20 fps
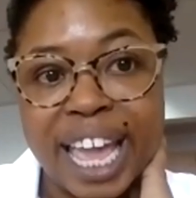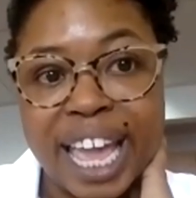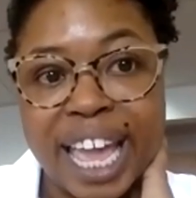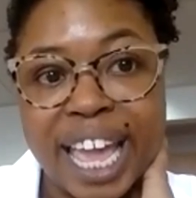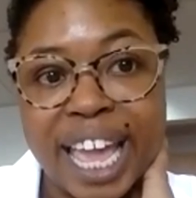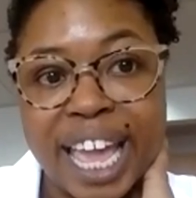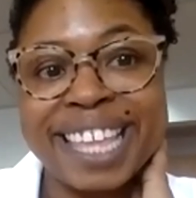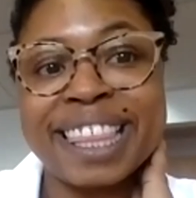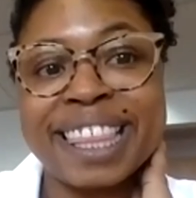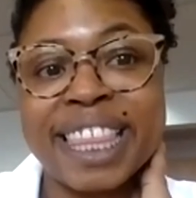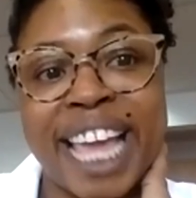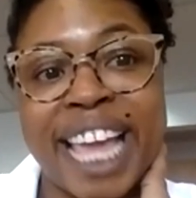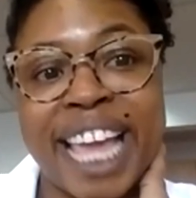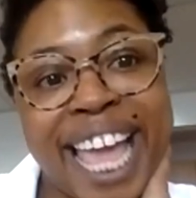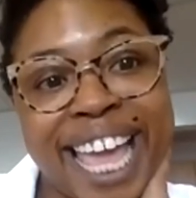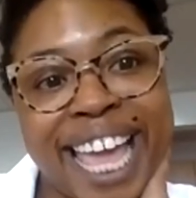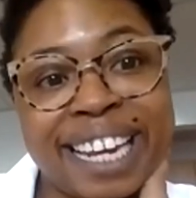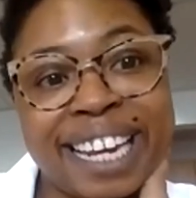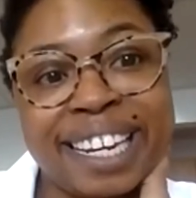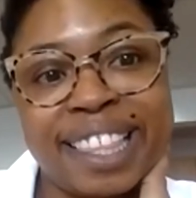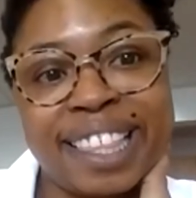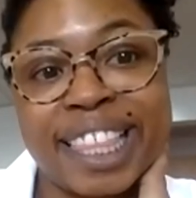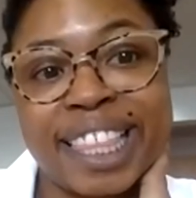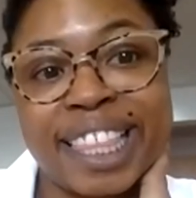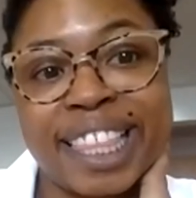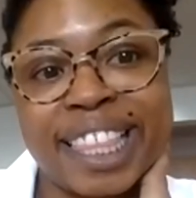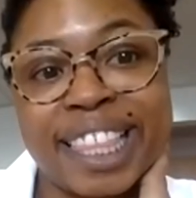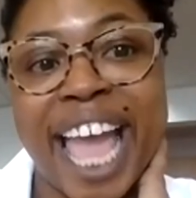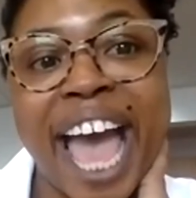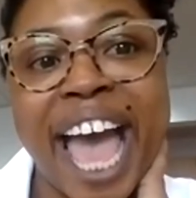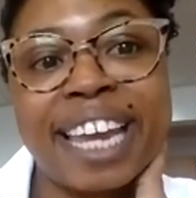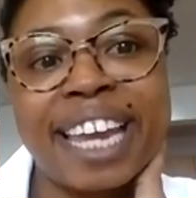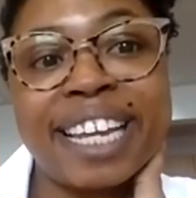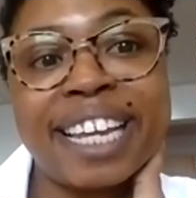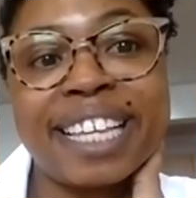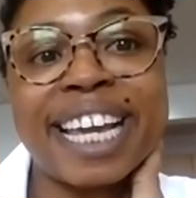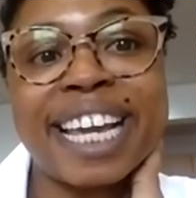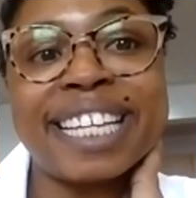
And then they added